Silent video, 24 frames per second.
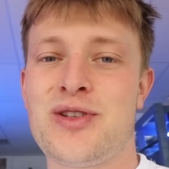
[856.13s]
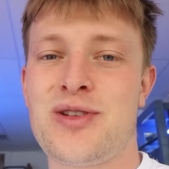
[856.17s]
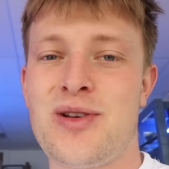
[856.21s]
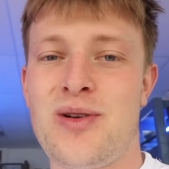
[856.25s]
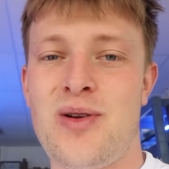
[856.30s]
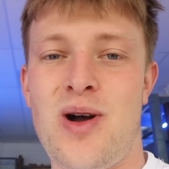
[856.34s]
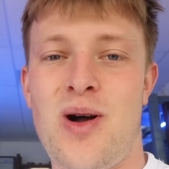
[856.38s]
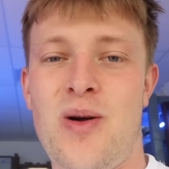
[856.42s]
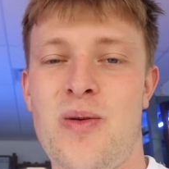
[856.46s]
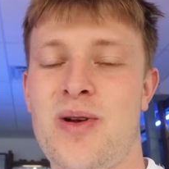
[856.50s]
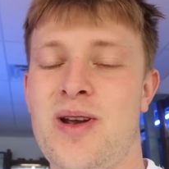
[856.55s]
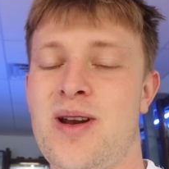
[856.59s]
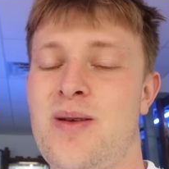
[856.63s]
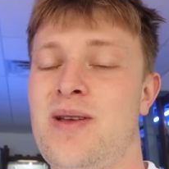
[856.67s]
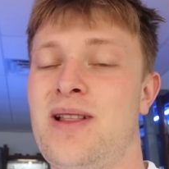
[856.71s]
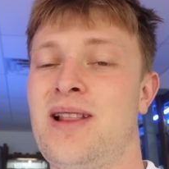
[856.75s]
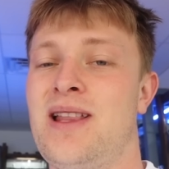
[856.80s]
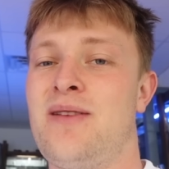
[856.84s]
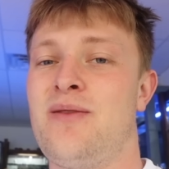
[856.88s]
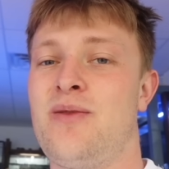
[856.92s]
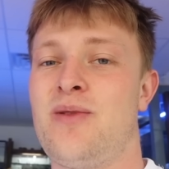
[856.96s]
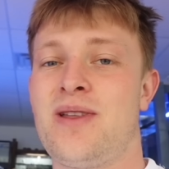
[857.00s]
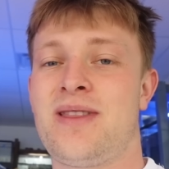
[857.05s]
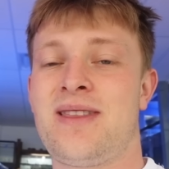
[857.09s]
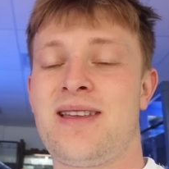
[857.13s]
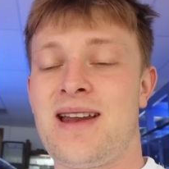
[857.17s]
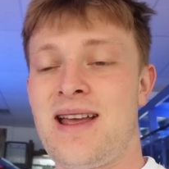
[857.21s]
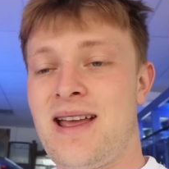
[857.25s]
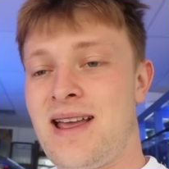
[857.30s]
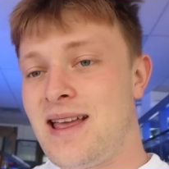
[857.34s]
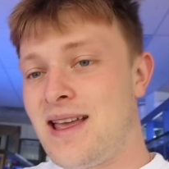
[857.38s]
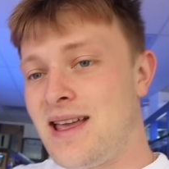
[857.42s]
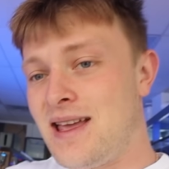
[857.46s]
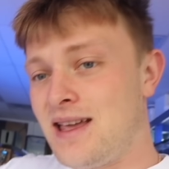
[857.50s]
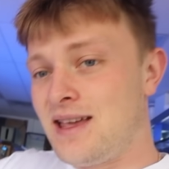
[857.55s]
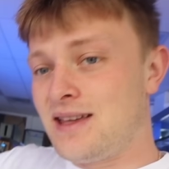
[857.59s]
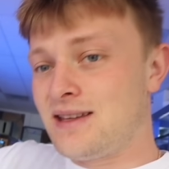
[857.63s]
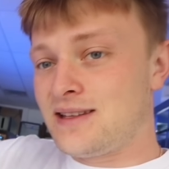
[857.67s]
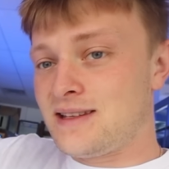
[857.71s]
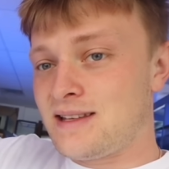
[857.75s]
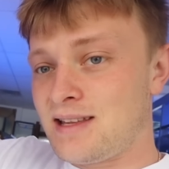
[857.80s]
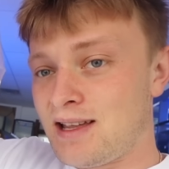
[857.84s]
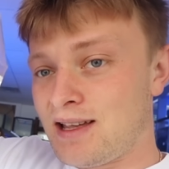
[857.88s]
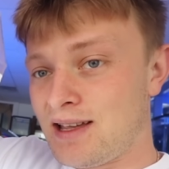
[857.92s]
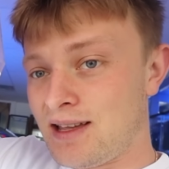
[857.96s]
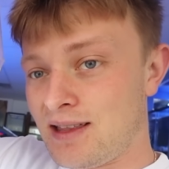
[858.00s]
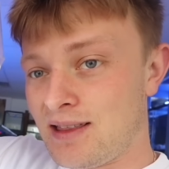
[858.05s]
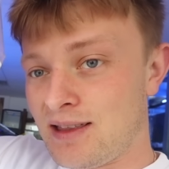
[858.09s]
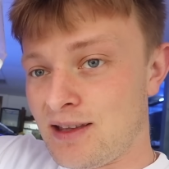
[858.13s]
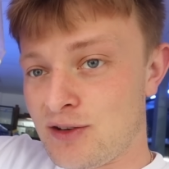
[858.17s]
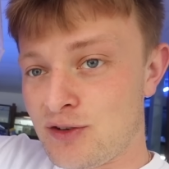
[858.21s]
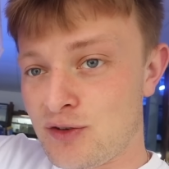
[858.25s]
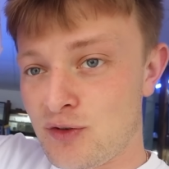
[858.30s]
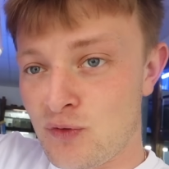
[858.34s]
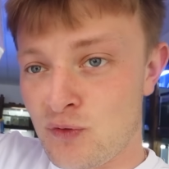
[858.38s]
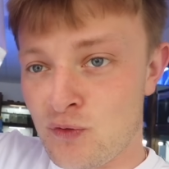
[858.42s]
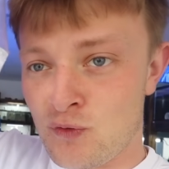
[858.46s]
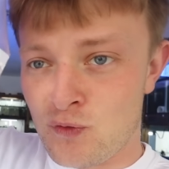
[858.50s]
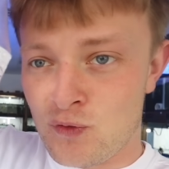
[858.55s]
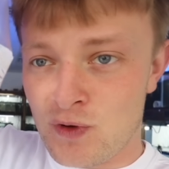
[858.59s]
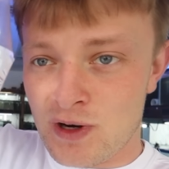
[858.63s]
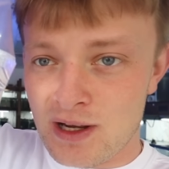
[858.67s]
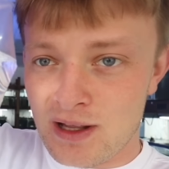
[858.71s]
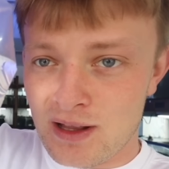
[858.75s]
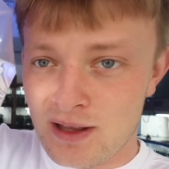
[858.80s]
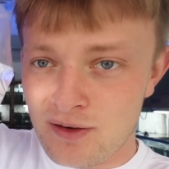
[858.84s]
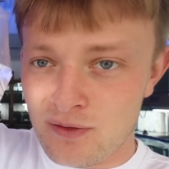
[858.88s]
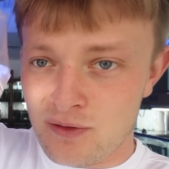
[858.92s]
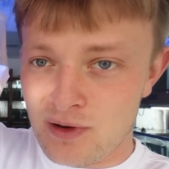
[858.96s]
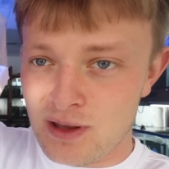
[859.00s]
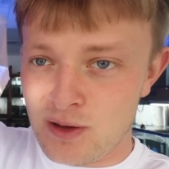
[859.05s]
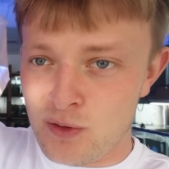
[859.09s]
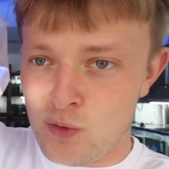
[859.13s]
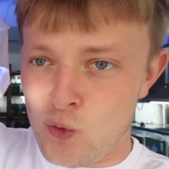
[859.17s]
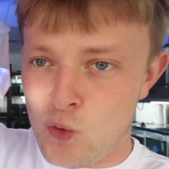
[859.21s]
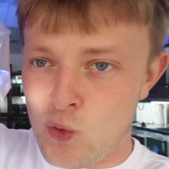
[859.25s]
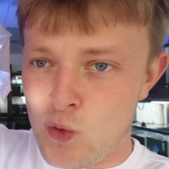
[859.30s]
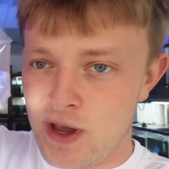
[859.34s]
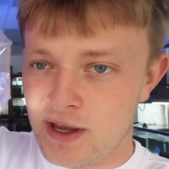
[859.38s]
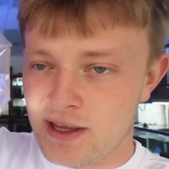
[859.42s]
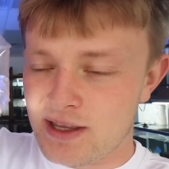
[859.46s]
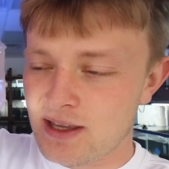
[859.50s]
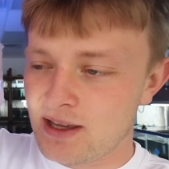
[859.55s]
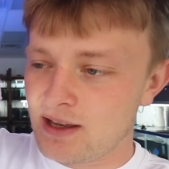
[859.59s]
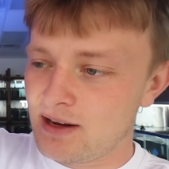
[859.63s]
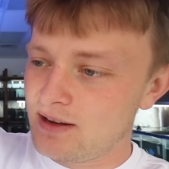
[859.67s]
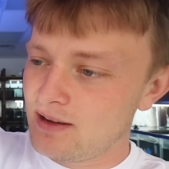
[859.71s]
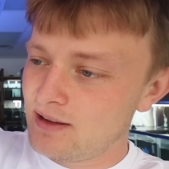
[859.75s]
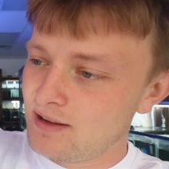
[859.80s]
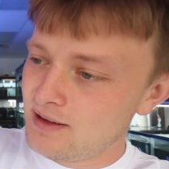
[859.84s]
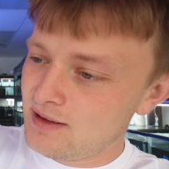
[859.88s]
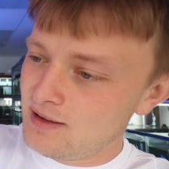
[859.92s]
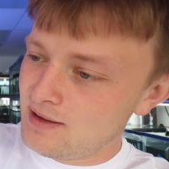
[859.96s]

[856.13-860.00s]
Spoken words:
so all we're gonna be leaving with today is this really wicked